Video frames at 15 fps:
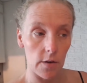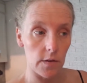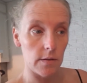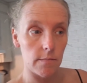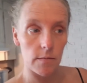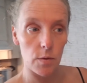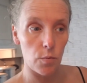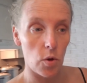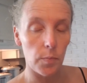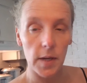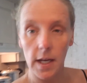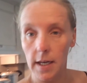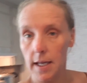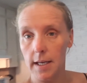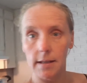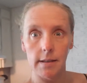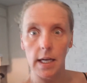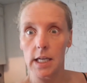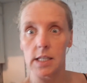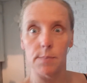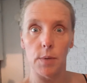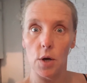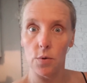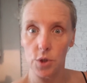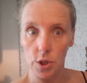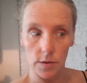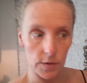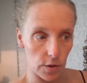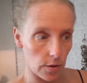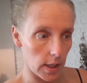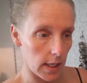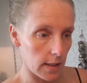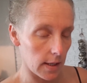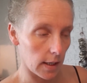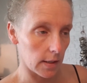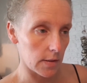and there won't be any explosions or anything.